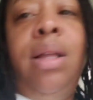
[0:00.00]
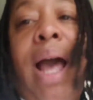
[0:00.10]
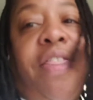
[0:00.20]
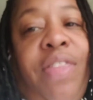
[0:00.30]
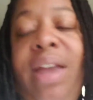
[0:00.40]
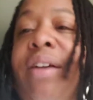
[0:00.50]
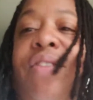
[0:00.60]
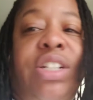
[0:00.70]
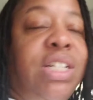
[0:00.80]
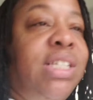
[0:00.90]
I think
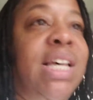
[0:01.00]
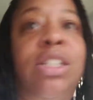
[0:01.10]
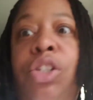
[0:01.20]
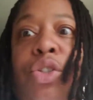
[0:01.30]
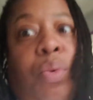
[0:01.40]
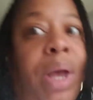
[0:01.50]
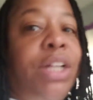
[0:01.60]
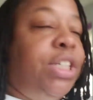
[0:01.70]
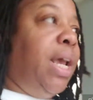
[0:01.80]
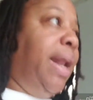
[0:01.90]
of it just as a
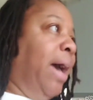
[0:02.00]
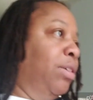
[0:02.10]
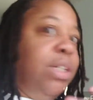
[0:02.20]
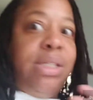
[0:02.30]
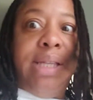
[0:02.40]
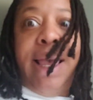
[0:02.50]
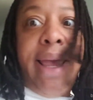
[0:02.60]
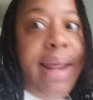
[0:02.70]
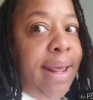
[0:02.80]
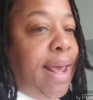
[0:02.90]
switch, and I'll just
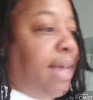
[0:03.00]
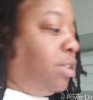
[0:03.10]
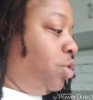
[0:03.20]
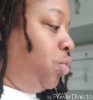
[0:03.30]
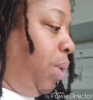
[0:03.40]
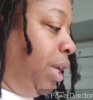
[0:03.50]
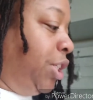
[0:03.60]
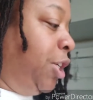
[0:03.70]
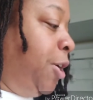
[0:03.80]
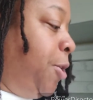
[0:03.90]
hit it as a
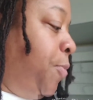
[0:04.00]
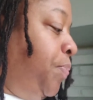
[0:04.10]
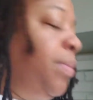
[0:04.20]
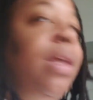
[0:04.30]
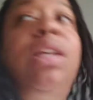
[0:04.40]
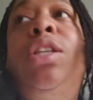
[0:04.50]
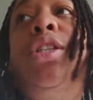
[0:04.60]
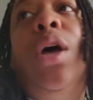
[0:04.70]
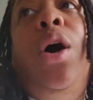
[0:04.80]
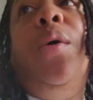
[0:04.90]
switch.
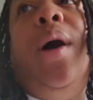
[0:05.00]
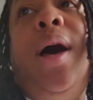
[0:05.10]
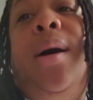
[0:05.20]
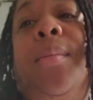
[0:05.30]
So,